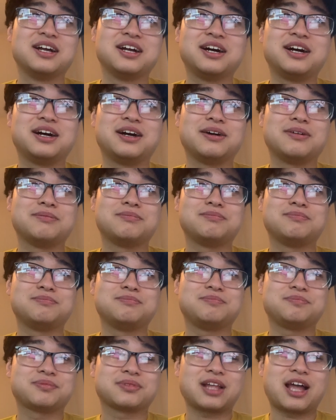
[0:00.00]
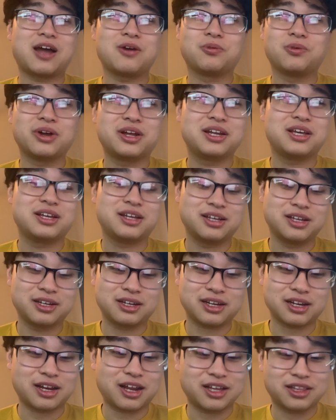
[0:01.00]
I went in
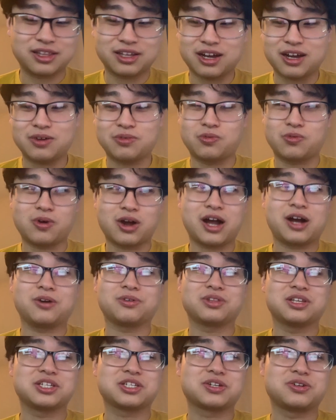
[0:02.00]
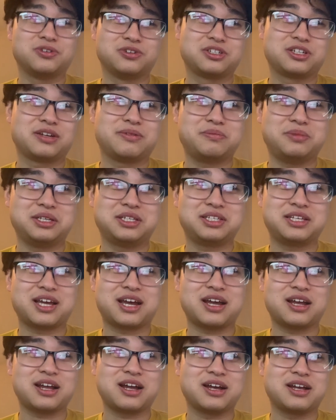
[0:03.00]
and I thought, wow, this girl's gonna be
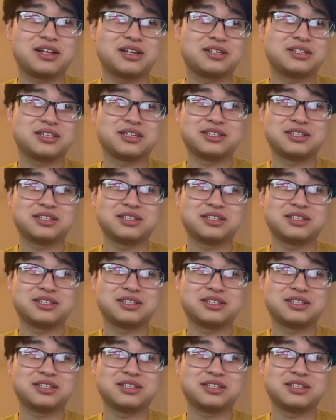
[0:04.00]
sad,